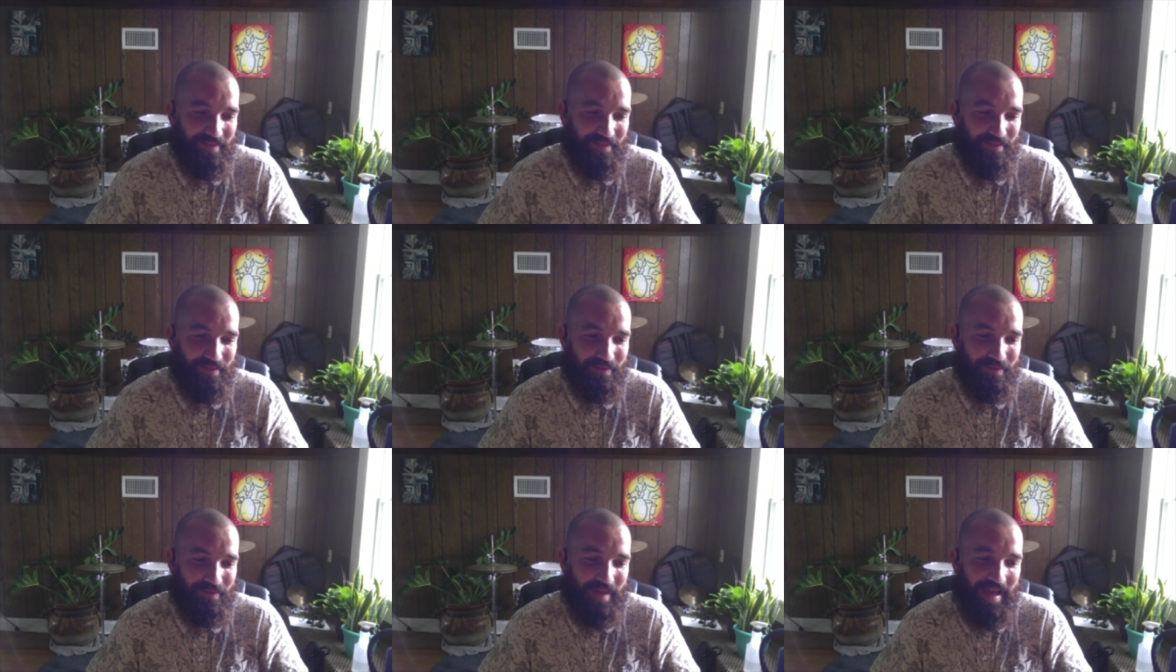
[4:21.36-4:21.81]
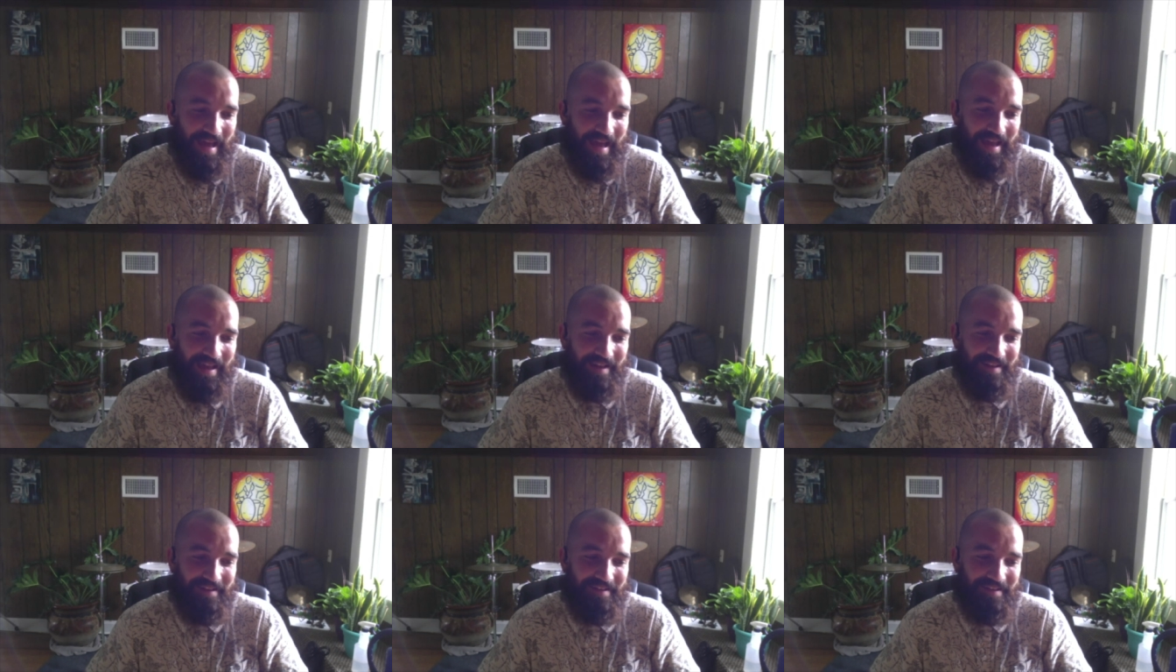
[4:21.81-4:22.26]

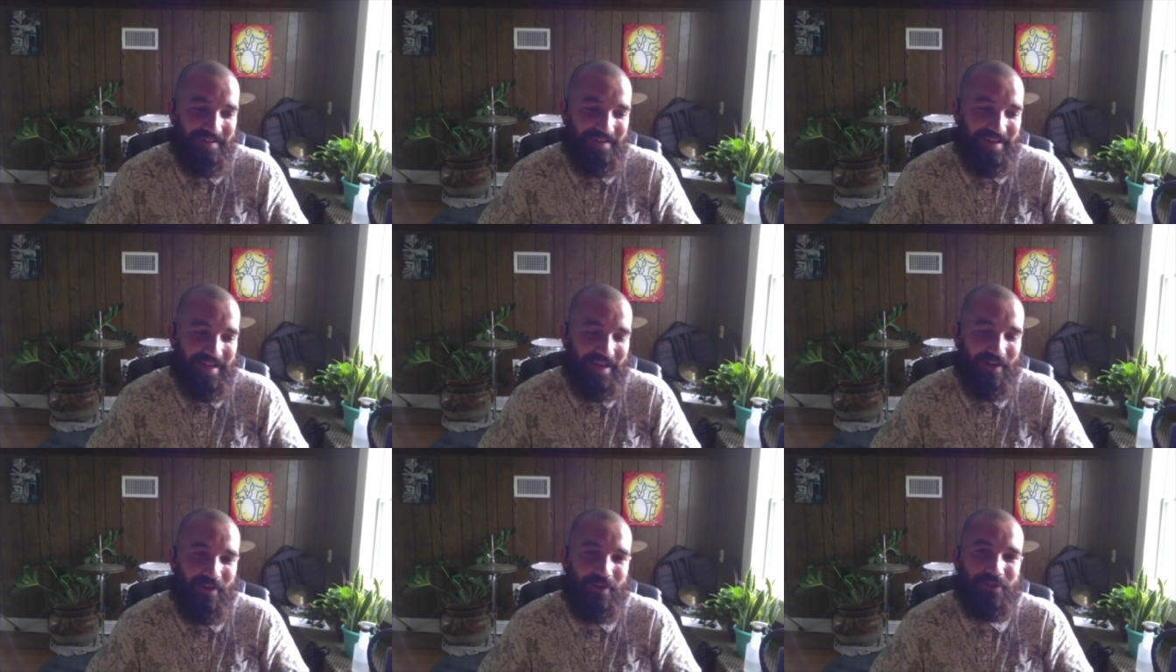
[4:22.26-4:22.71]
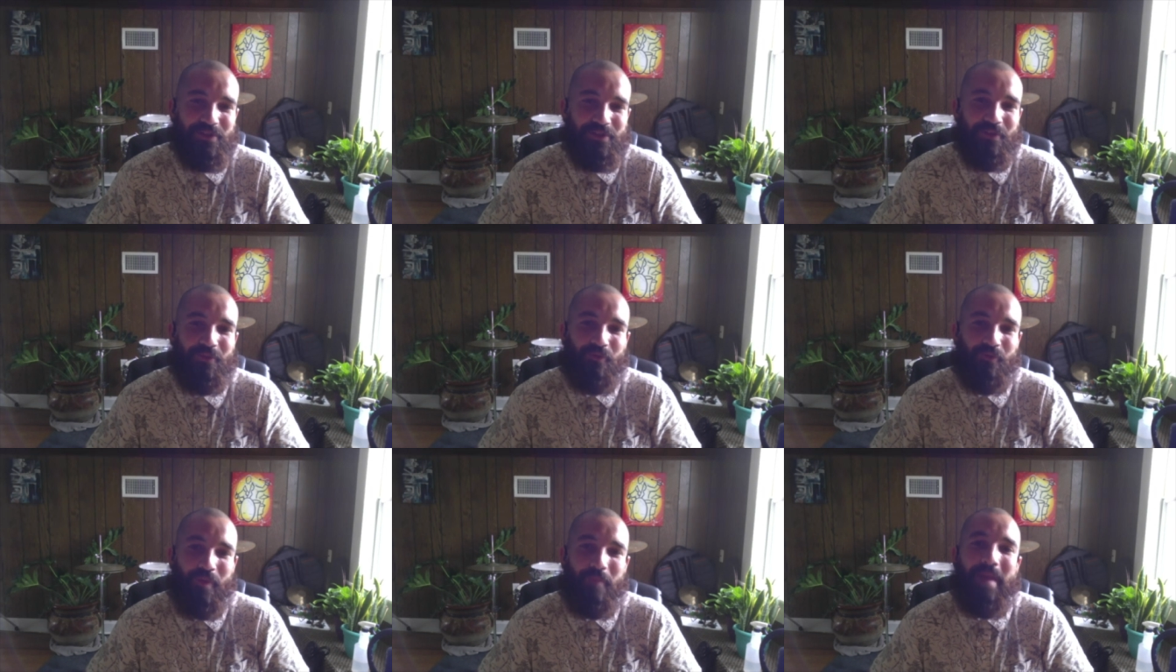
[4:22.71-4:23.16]
that can
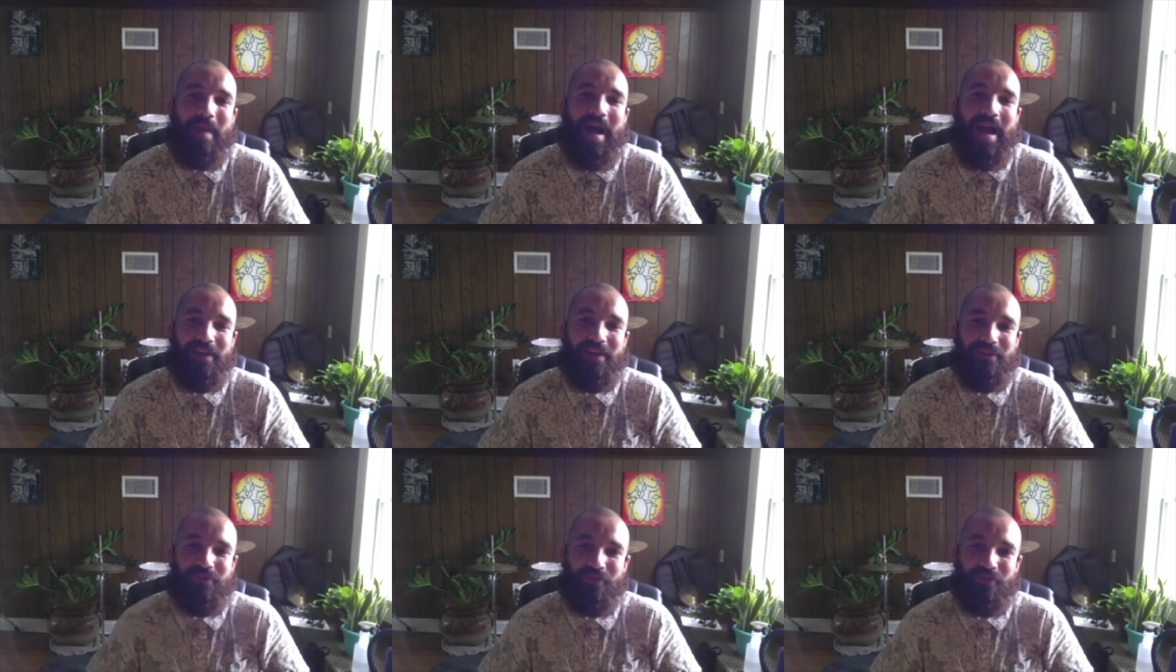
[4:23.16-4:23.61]
also remind you